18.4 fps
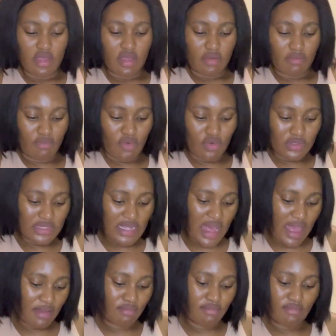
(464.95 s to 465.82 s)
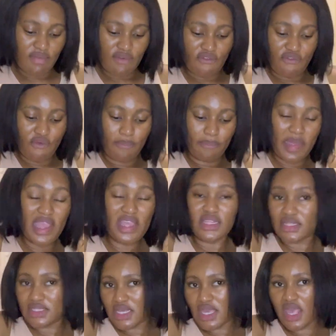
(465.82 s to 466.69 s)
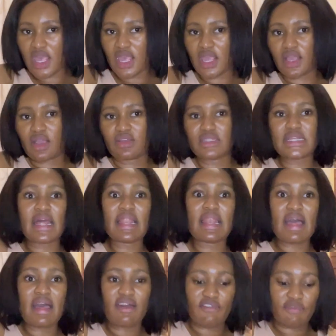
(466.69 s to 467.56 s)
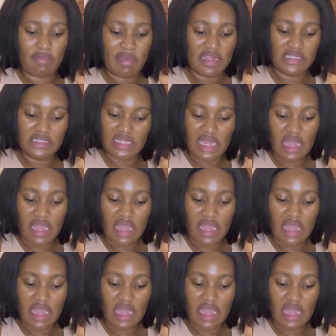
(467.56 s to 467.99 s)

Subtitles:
more time for painting, because I love painting.